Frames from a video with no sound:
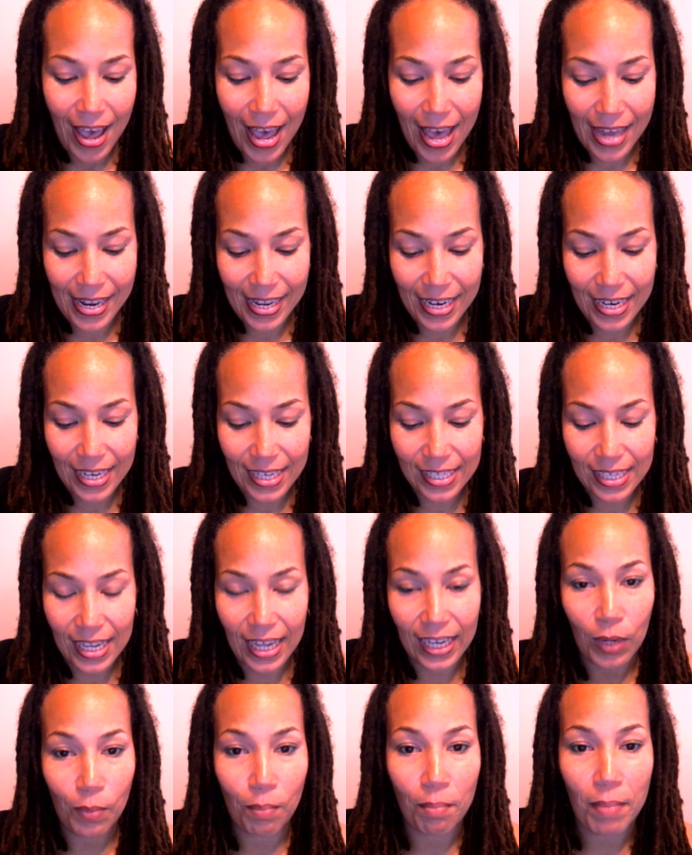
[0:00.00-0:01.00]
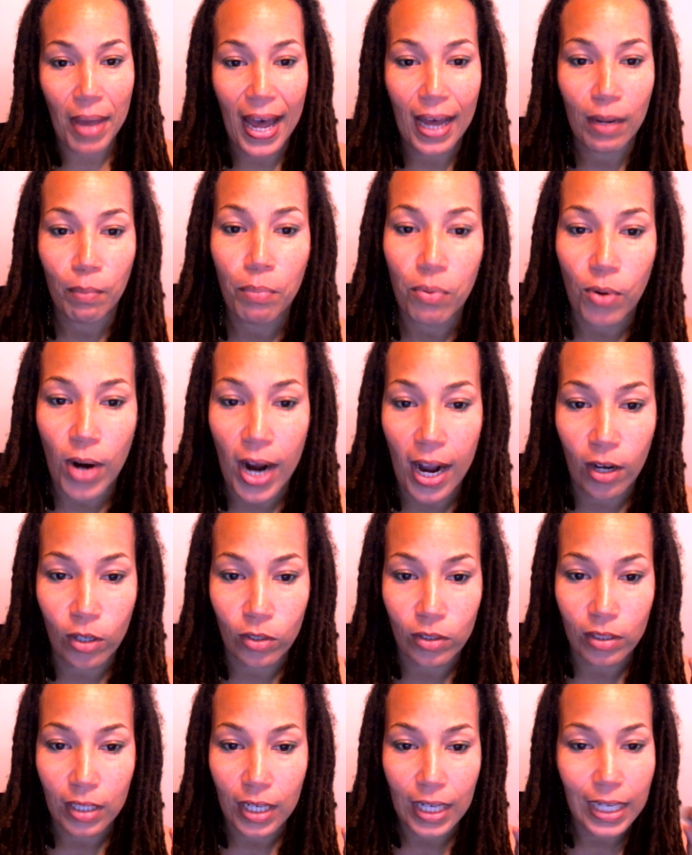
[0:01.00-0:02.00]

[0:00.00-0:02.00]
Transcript: And it is like a matte brown.